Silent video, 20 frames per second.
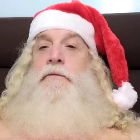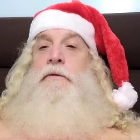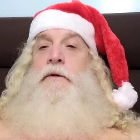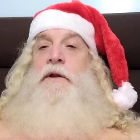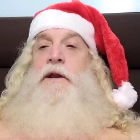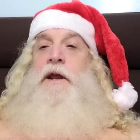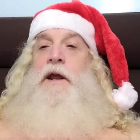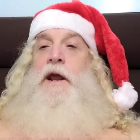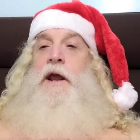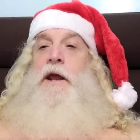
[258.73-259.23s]

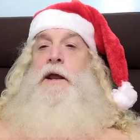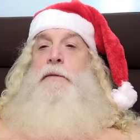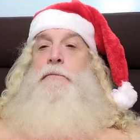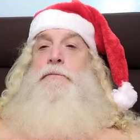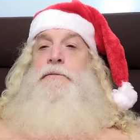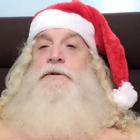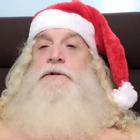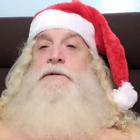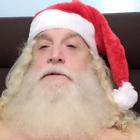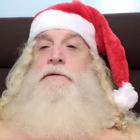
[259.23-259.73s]
and
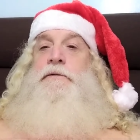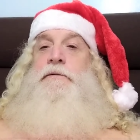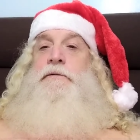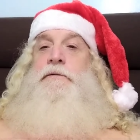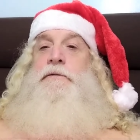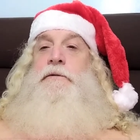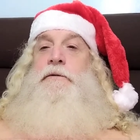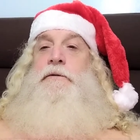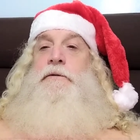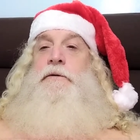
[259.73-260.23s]
games
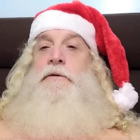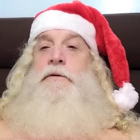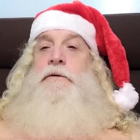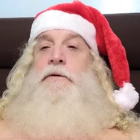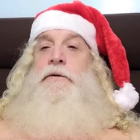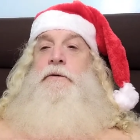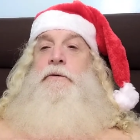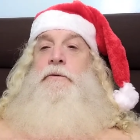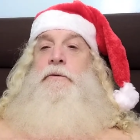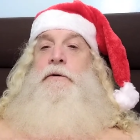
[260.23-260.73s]

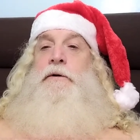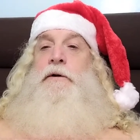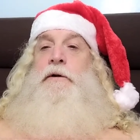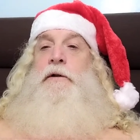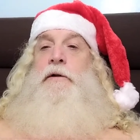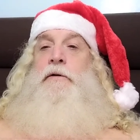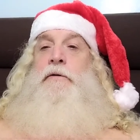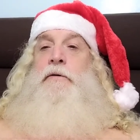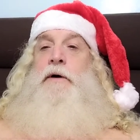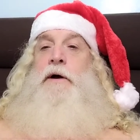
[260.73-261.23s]
on her
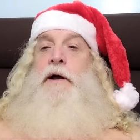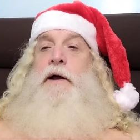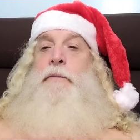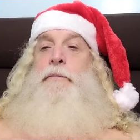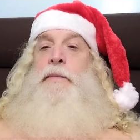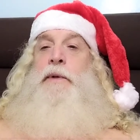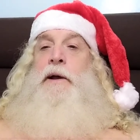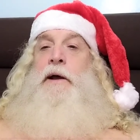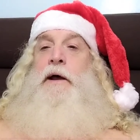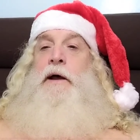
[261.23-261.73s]
little
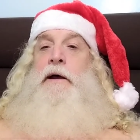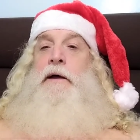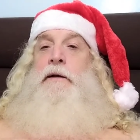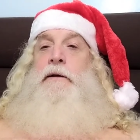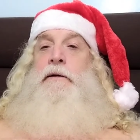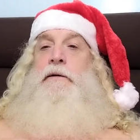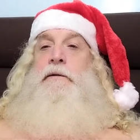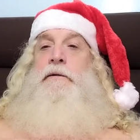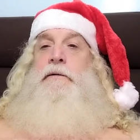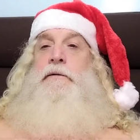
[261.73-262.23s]

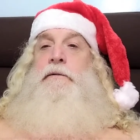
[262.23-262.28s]
iPad.